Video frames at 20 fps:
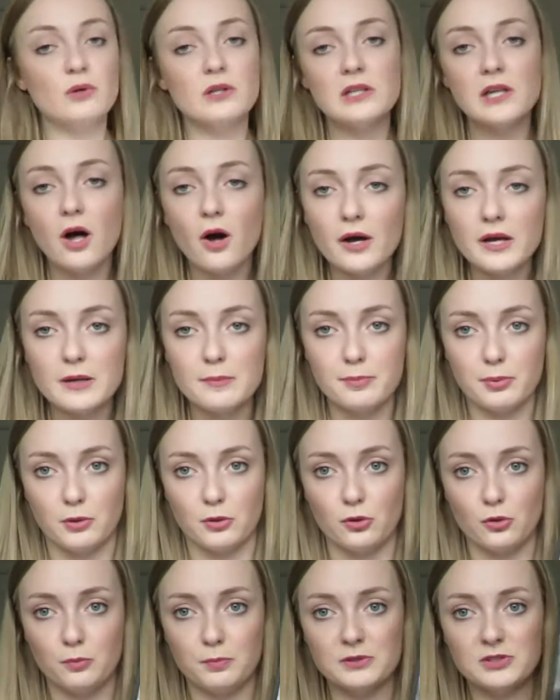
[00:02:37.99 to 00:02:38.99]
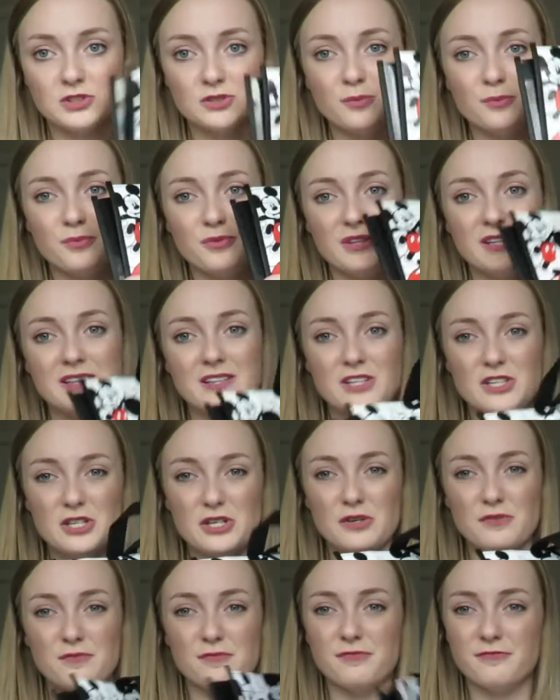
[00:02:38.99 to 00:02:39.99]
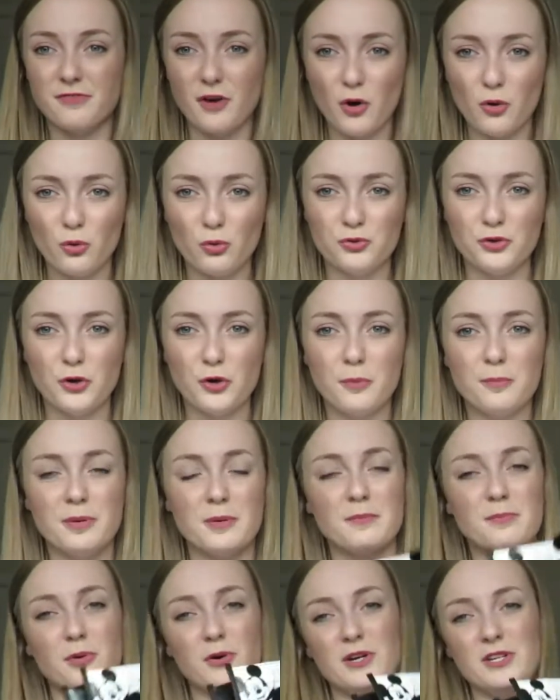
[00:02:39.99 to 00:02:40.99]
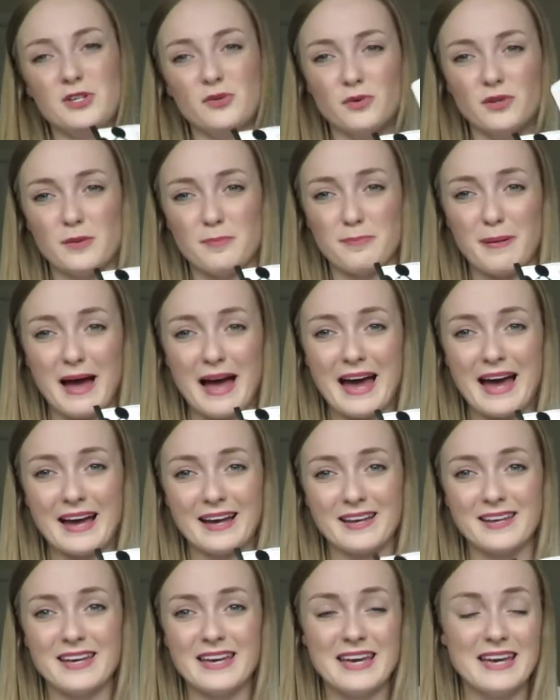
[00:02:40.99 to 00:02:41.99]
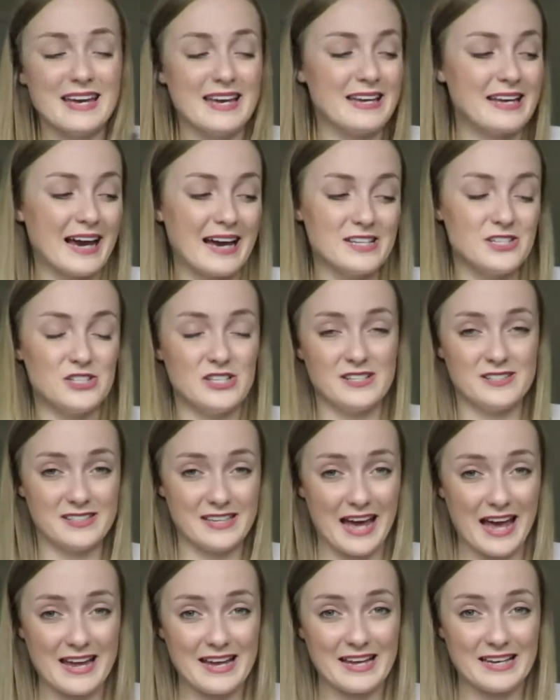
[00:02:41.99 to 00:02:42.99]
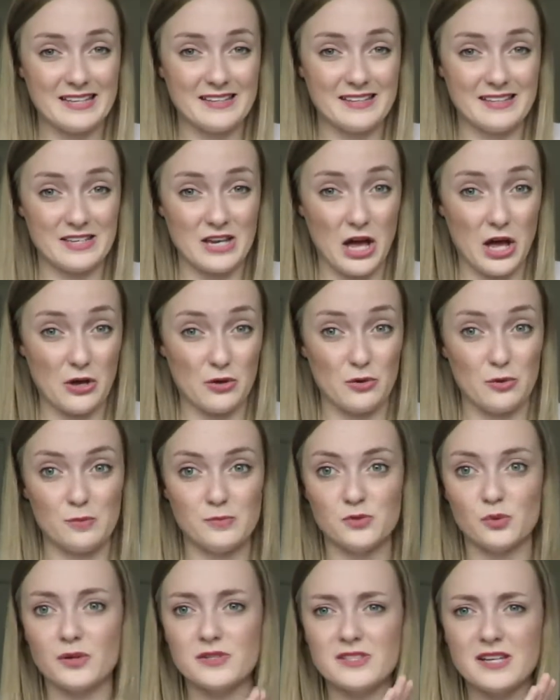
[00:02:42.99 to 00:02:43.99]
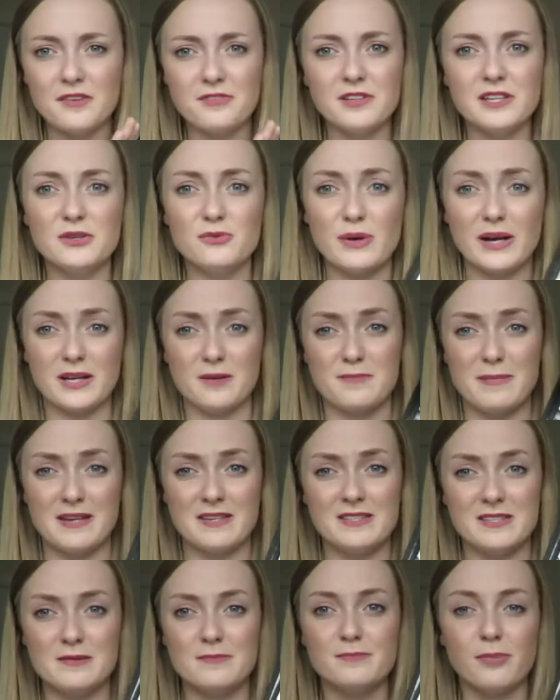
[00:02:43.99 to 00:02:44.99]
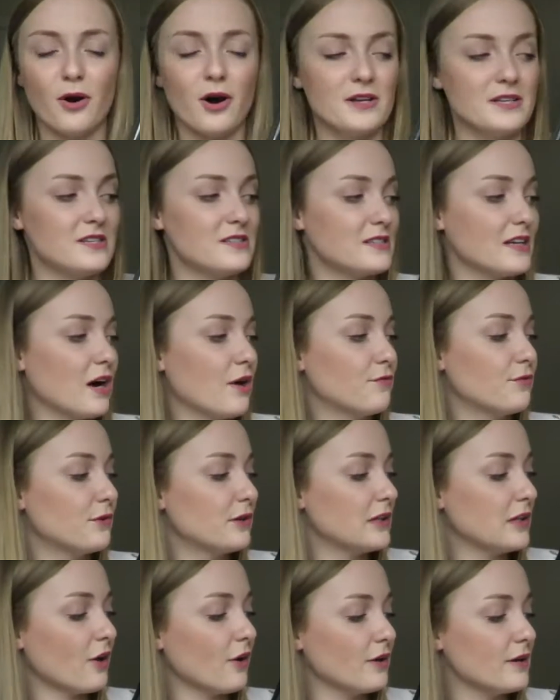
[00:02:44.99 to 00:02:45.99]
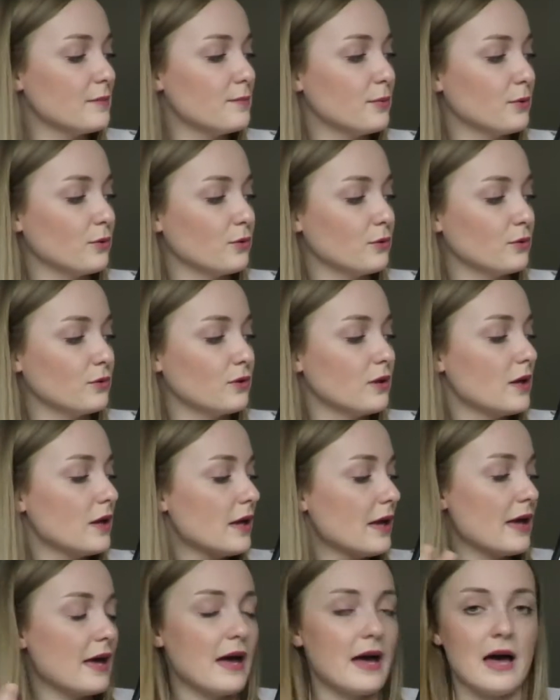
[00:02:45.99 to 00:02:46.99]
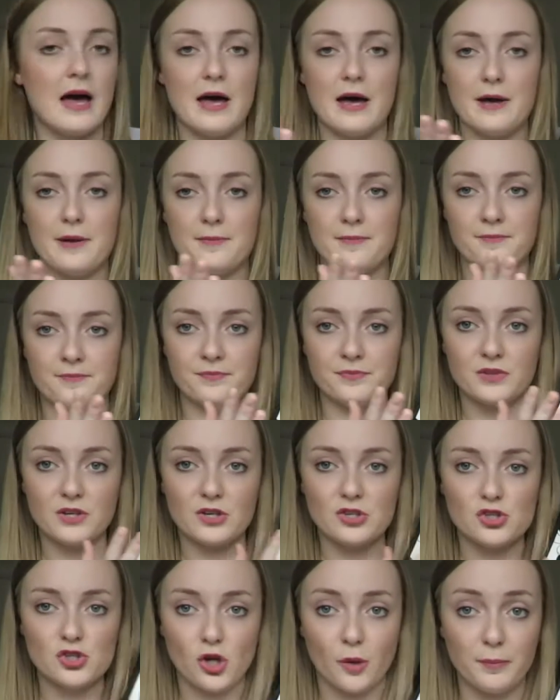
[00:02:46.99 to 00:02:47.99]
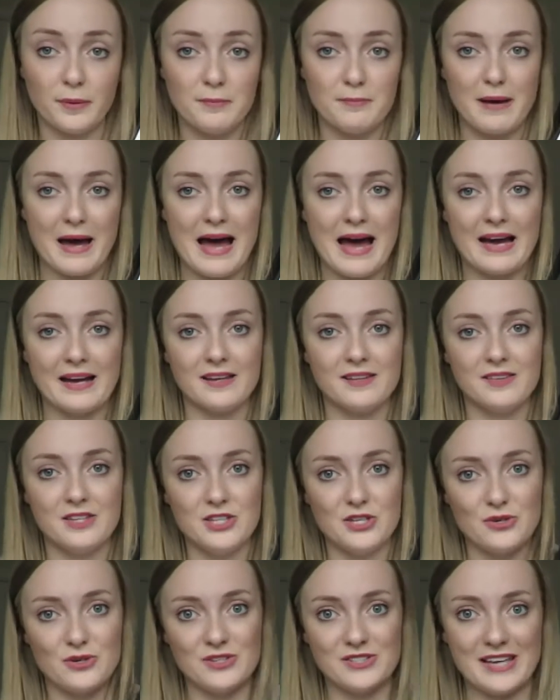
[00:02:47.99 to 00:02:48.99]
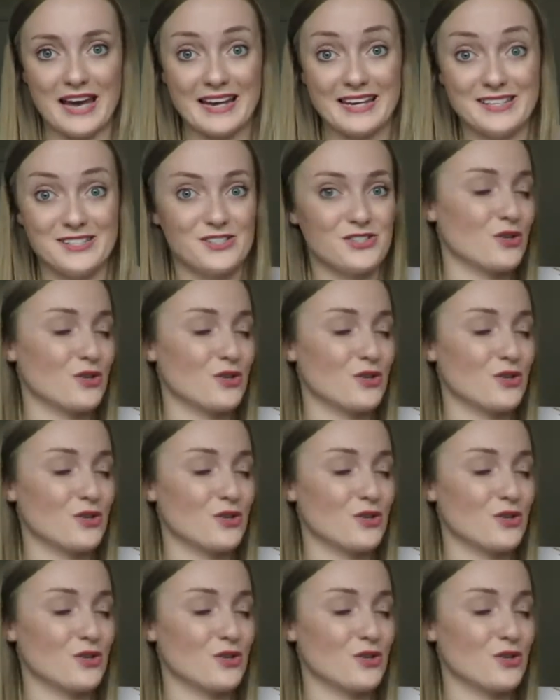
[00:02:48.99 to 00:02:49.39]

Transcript: reliable, but something that you can fold up and put in your other bag in case you need to take anything home. So I definitely recommend buying yourself a reliable shopping bag that you can take into